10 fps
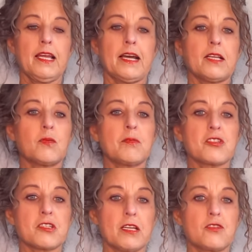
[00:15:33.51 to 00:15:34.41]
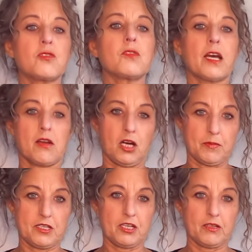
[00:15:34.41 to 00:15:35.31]
And we will send you that
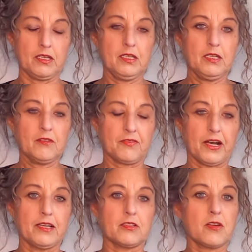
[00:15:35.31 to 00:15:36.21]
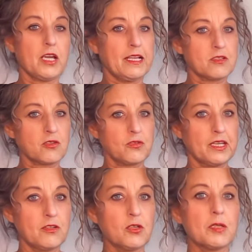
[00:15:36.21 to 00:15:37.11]
commentary file. And so
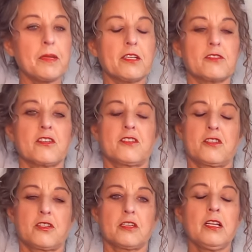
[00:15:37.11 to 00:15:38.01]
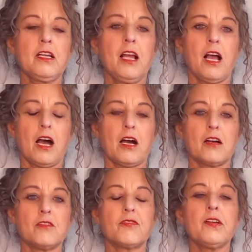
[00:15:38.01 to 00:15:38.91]
then you can make your decision
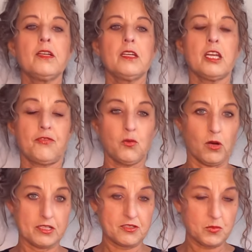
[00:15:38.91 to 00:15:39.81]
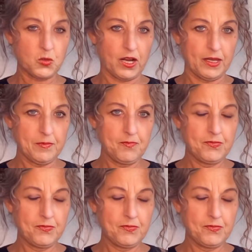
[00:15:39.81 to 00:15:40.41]
of if you want to subscribe.